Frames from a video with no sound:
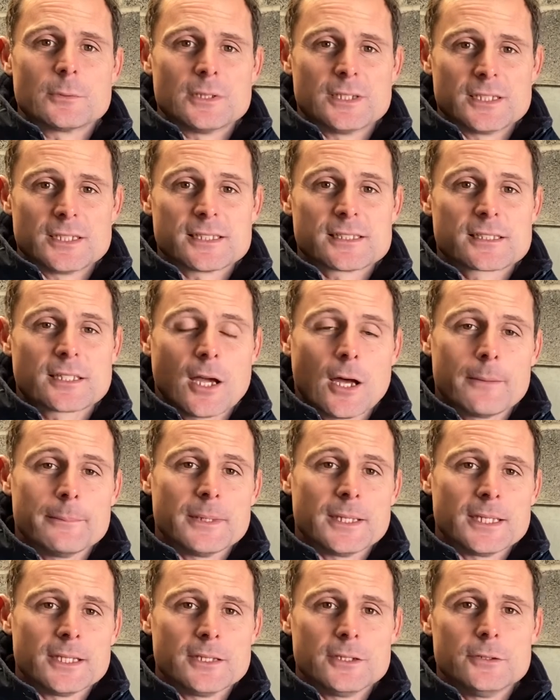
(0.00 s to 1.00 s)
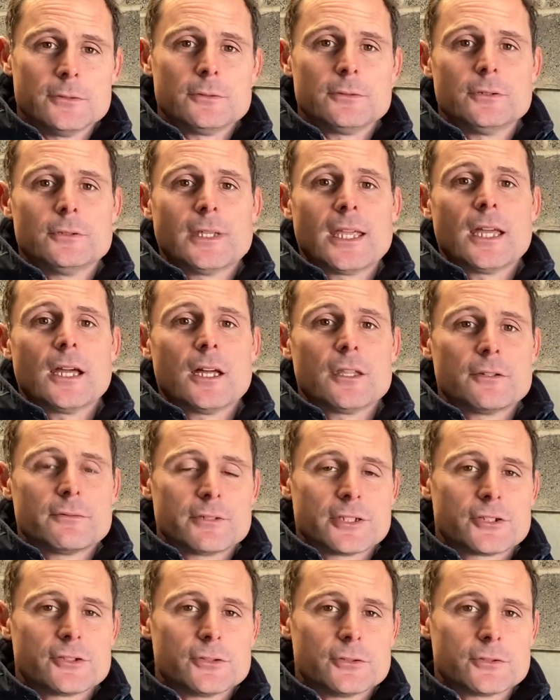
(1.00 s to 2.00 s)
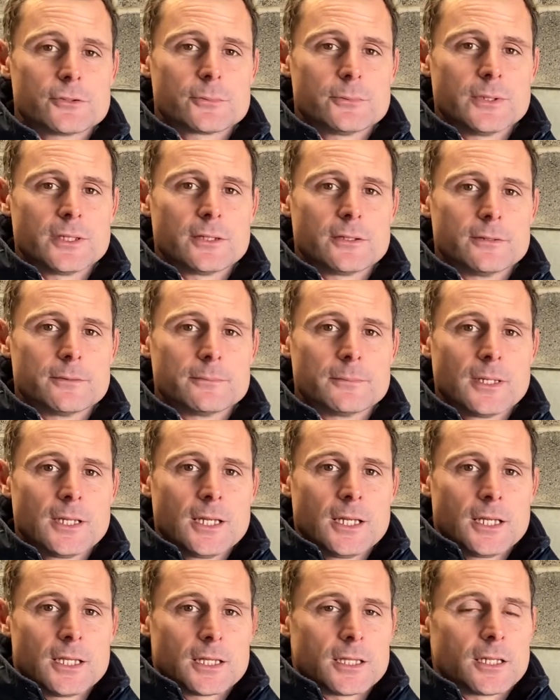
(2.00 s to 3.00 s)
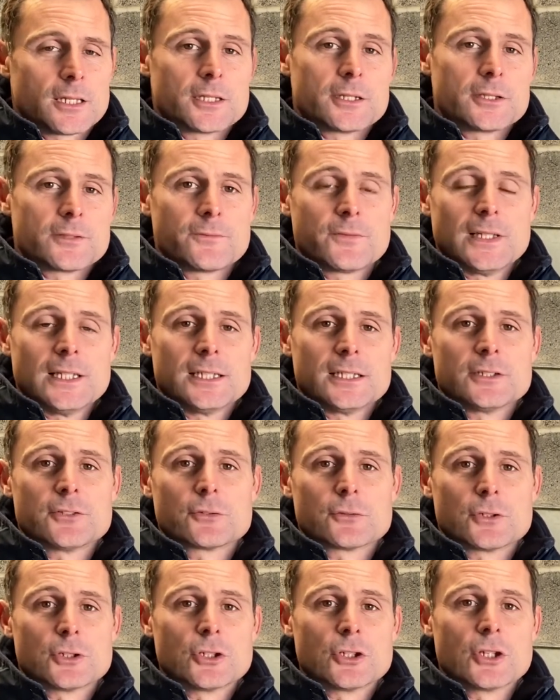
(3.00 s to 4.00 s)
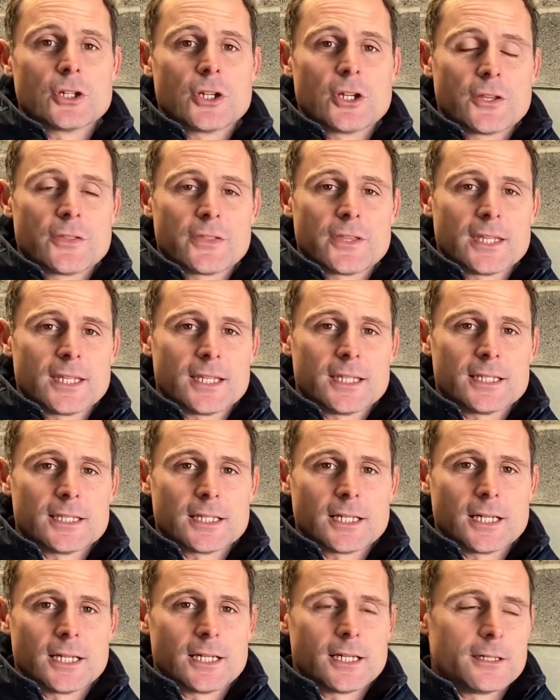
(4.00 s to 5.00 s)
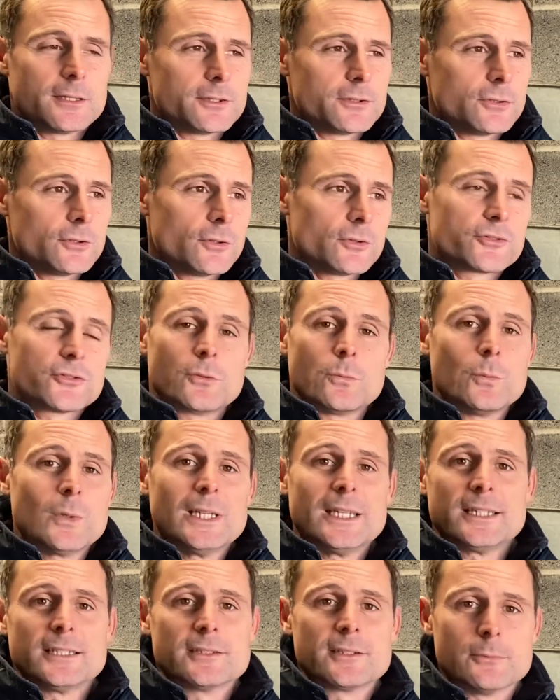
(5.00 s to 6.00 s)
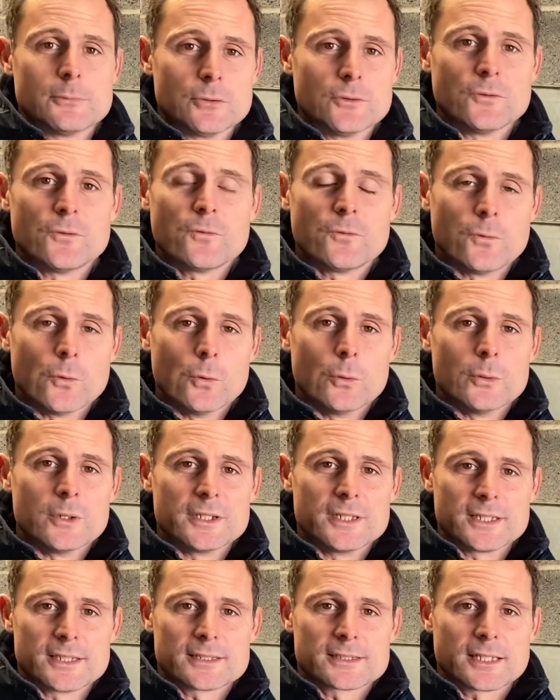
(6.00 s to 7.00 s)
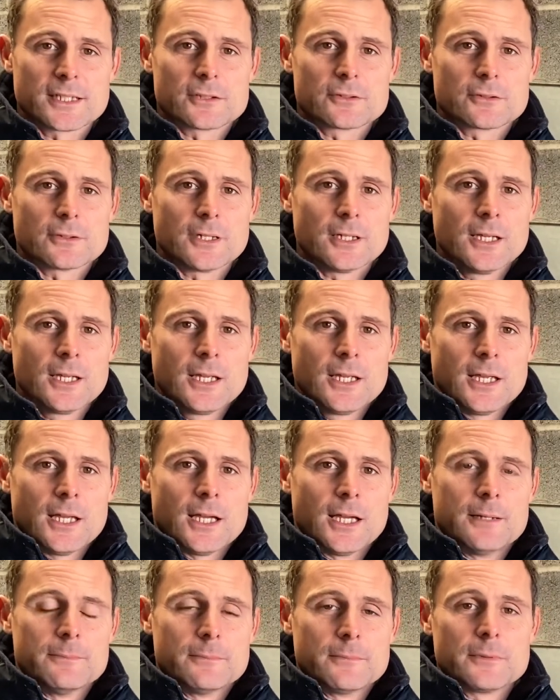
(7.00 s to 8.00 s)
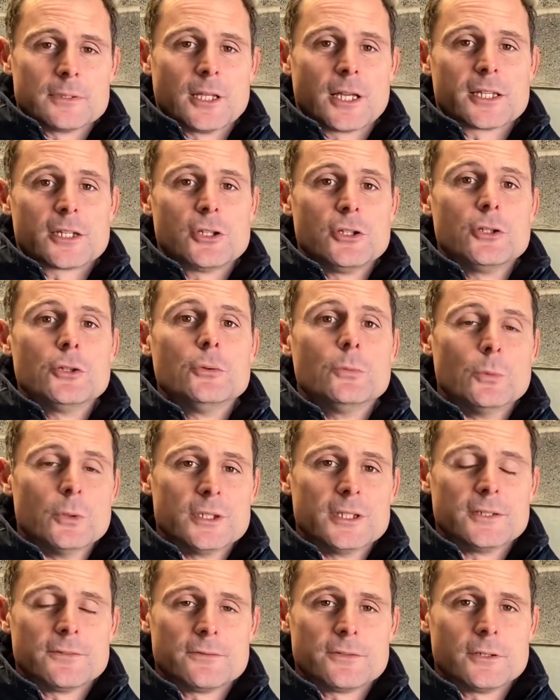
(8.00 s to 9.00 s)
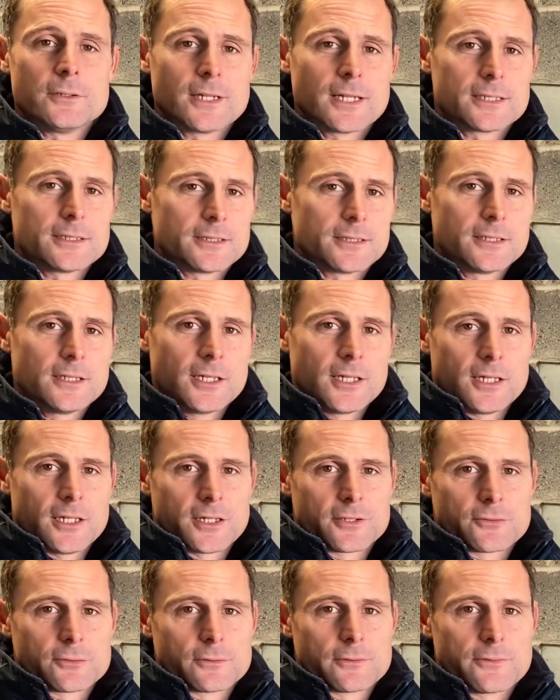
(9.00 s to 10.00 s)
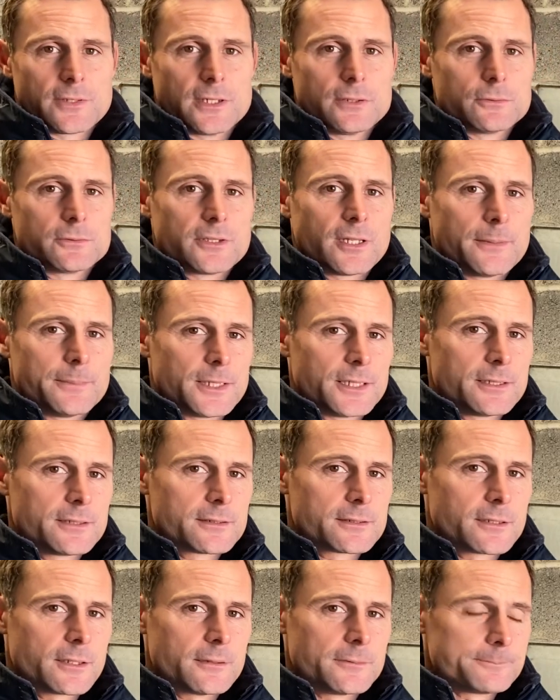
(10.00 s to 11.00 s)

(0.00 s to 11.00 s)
in its tummy, you get other issues with them, like it's feeling sort of girthy, not so willing to move forward, etc., like you would if you had a sort of ill tummy. So